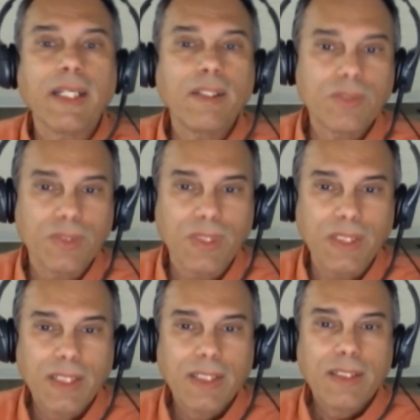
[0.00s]
energy
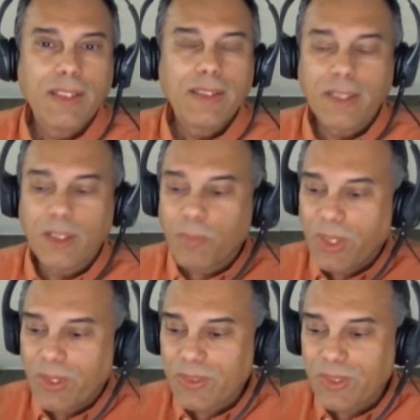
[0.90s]
that
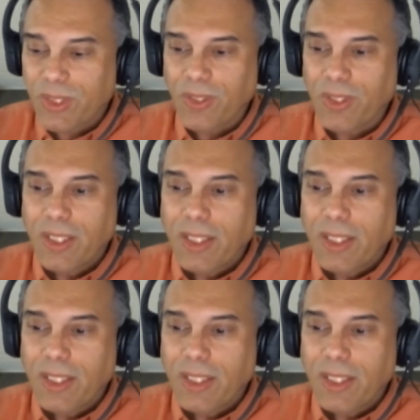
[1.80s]
appears here,